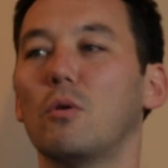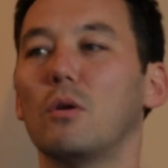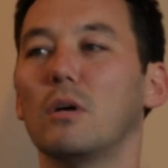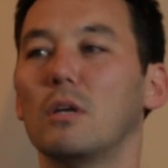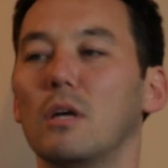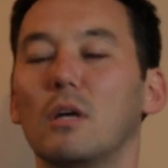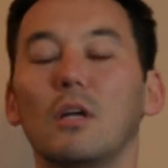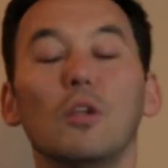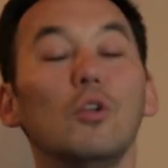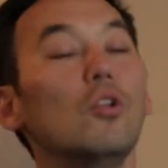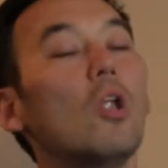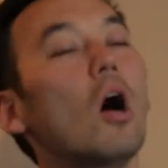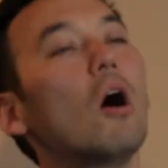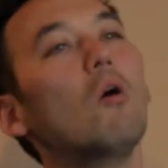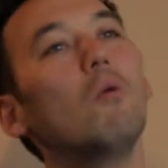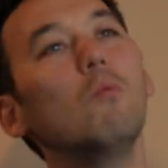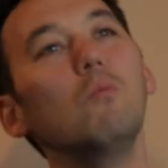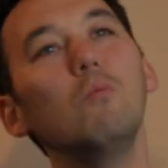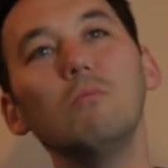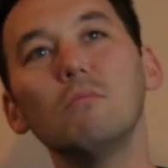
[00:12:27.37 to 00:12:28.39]
know what.
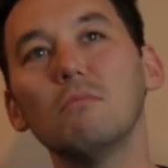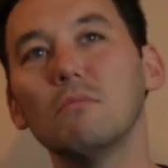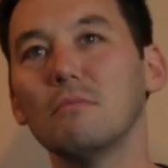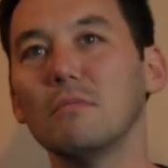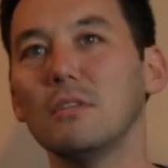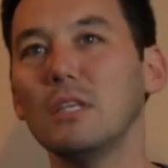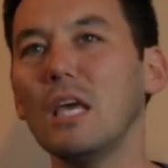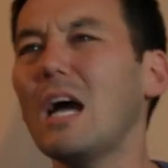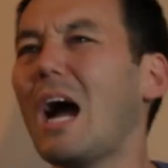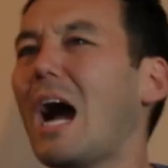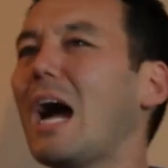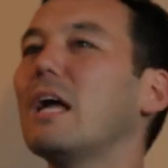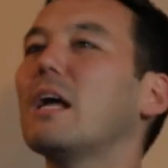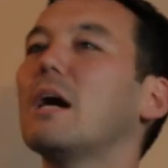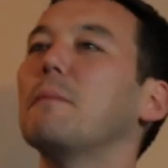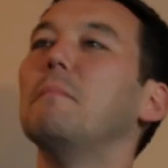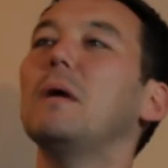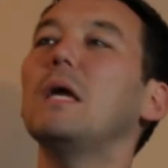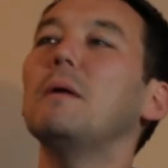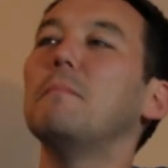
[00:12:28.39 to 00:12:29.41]
No. Yeah.
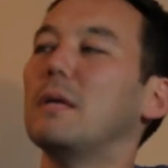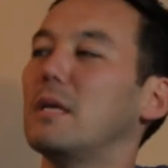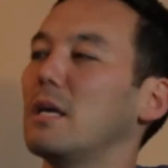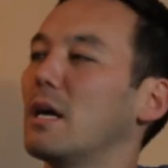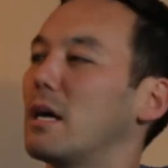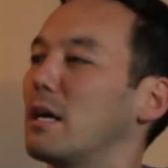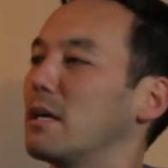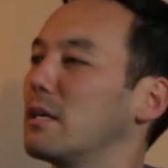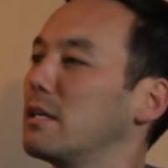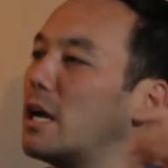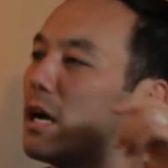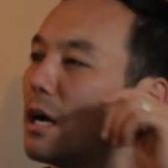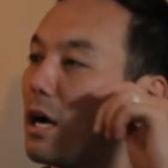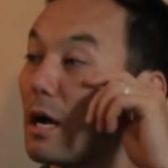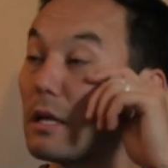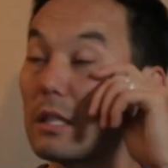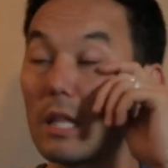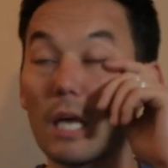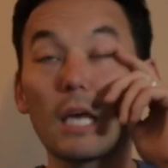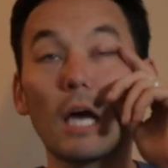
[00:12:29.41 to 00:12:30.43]
I, maybe. Yeah. Yeah.
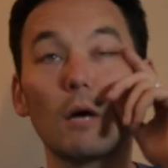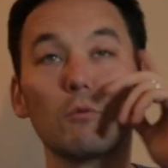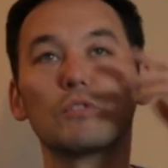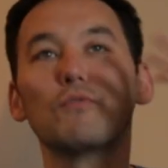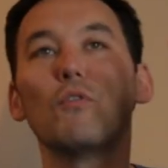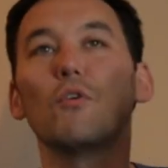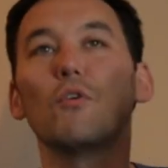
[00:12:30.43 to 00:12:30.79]
I, like I was